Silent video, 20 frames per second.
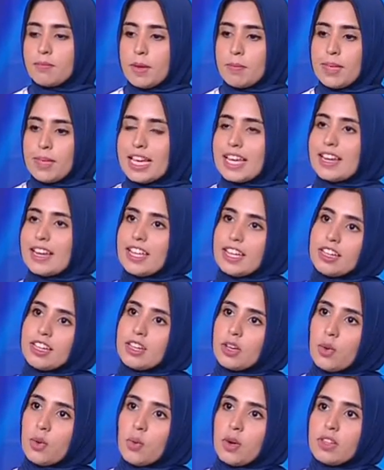make
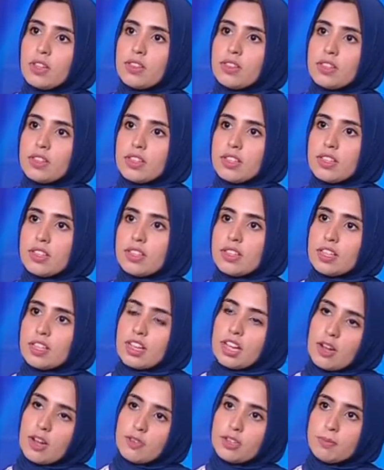link with
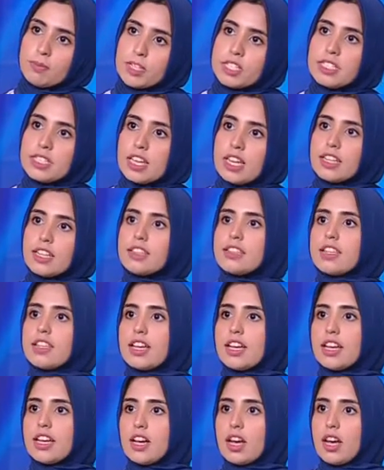the government and
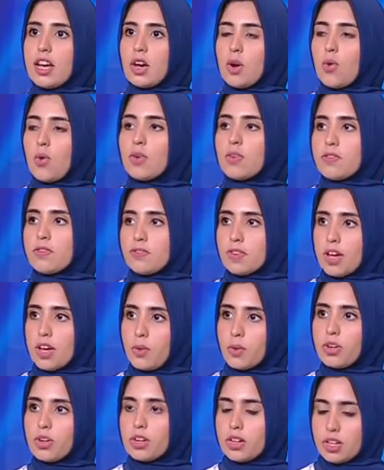all of
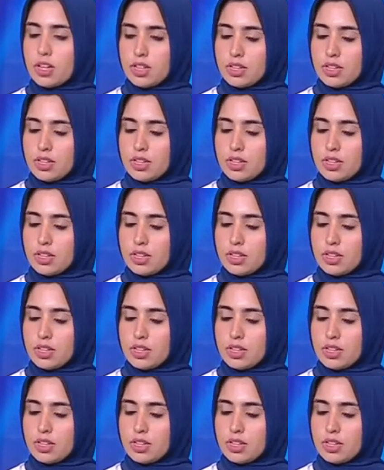our